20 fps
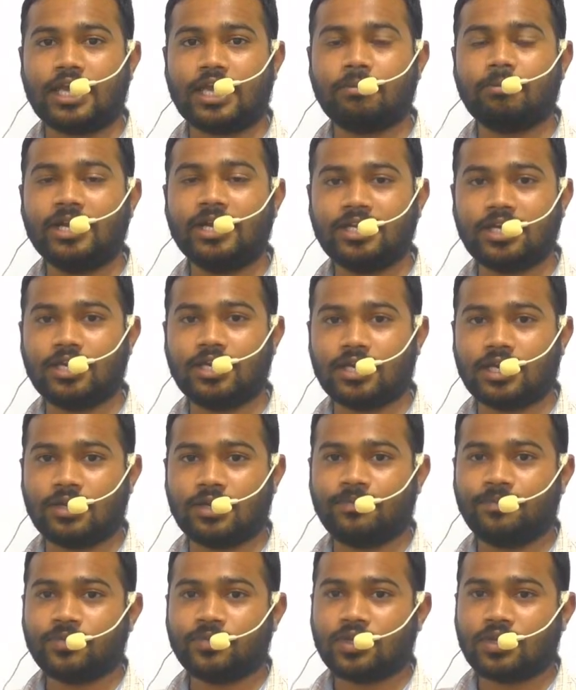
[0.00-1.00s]
a
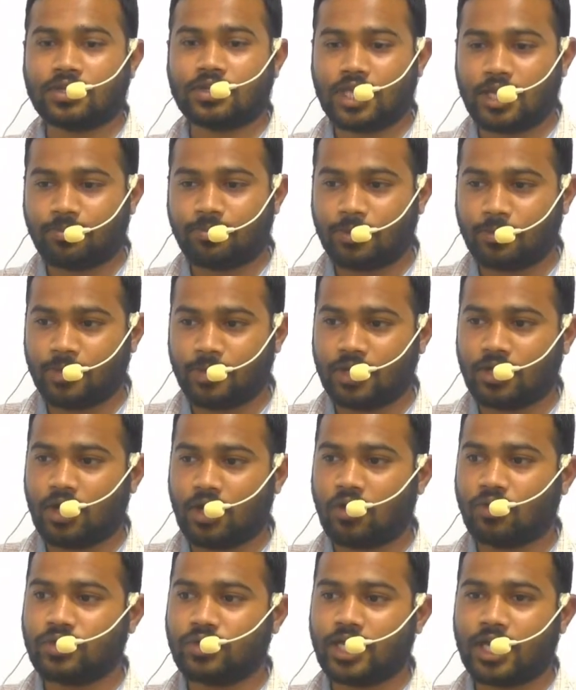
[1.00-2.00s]
material. They are preparing
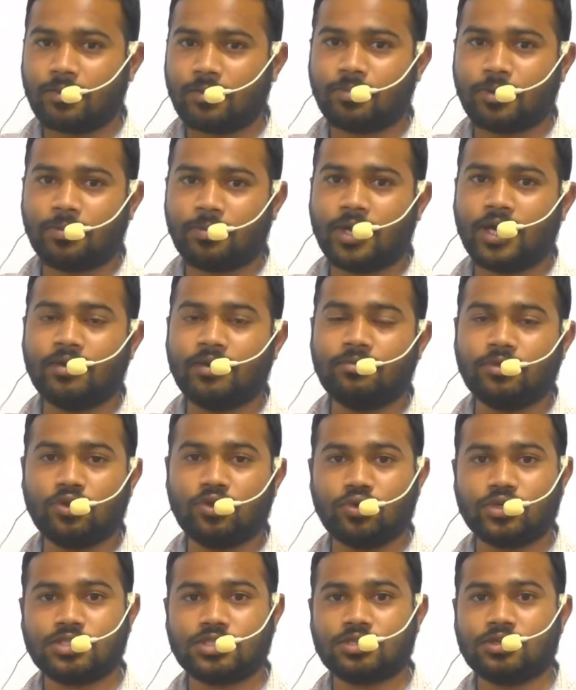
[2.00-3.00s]
how they are prepared
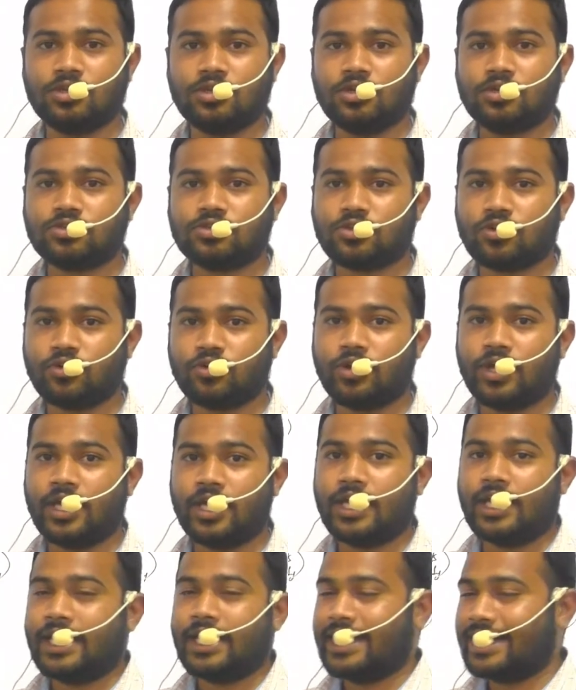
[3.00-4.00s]
notes. So
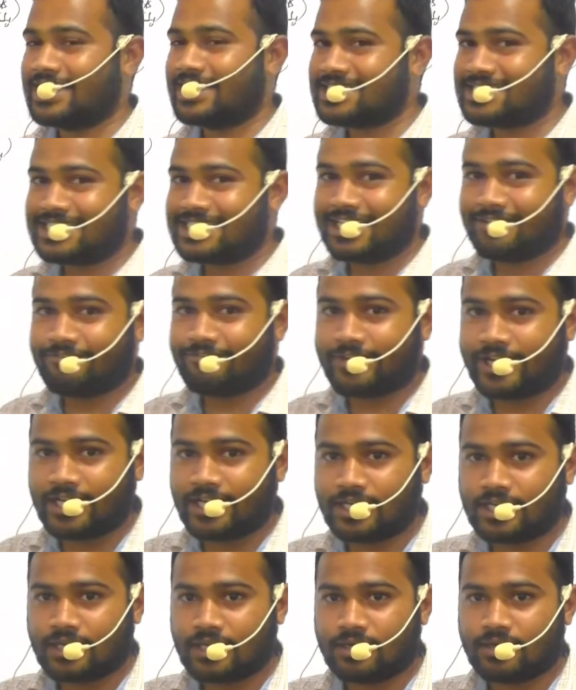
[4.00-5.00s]
it is
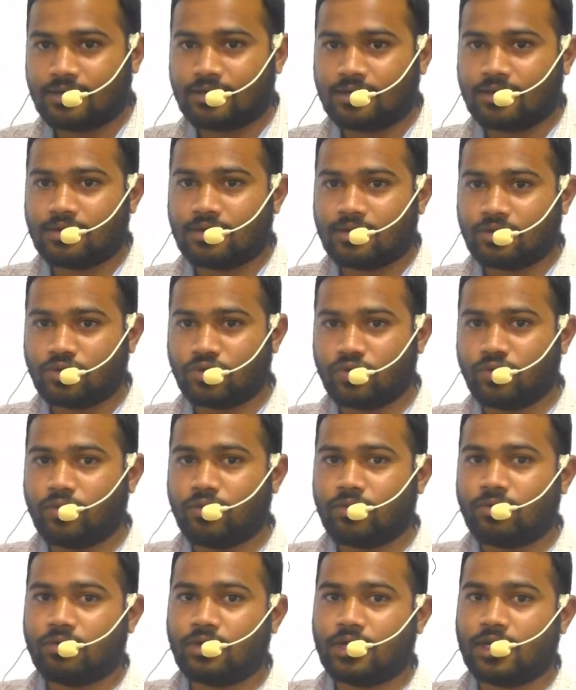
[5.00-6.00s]
different
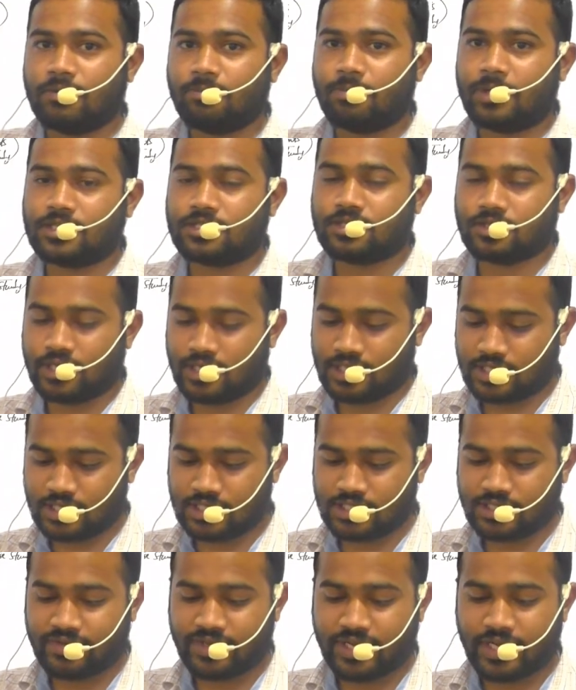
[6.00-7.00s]
to person. It
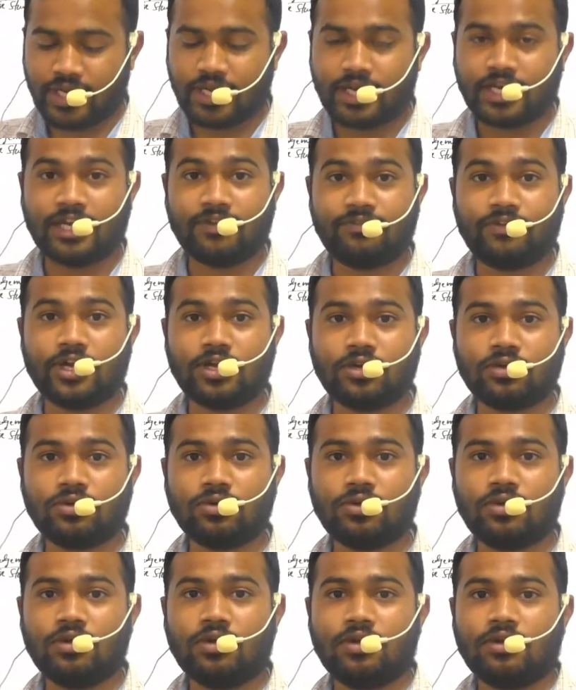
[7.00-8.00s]
is very different
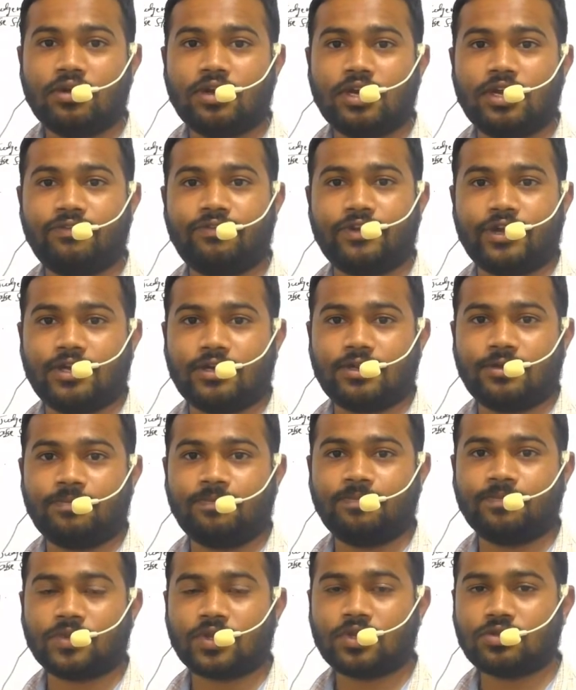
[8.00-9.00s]
to different.
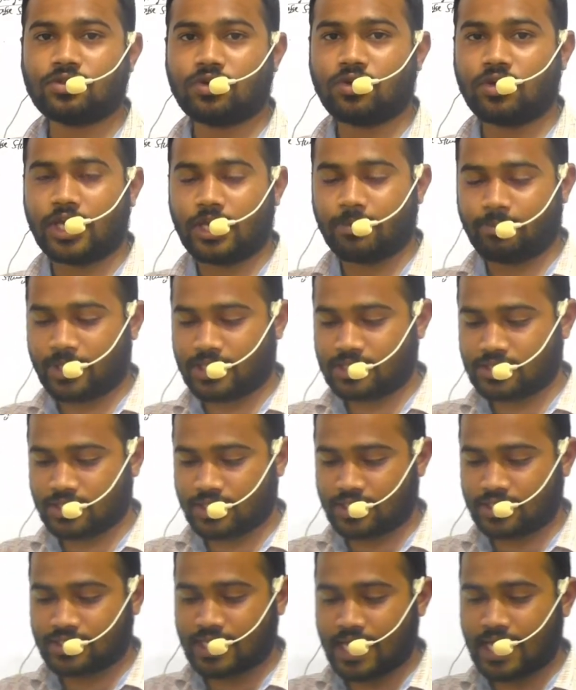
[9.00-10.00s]
So a person
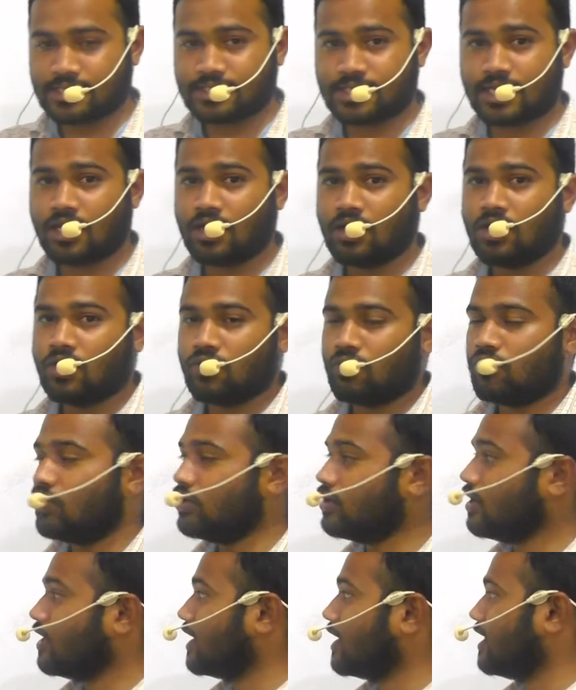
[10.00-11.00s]
has the
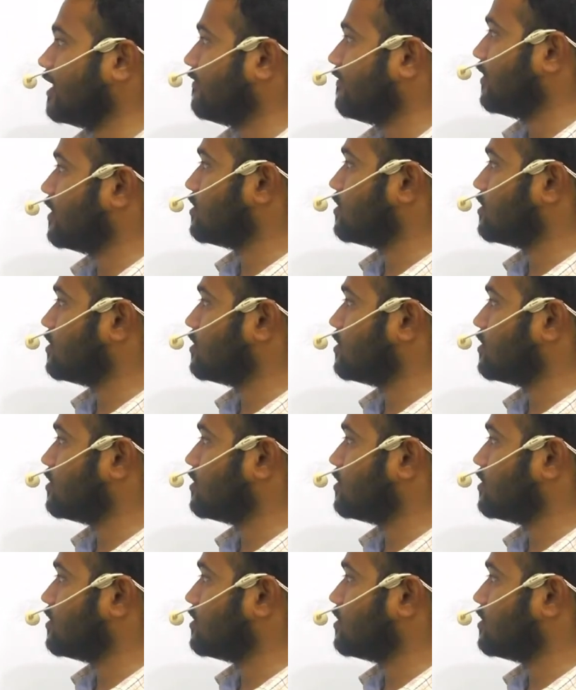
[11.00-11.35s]
own difference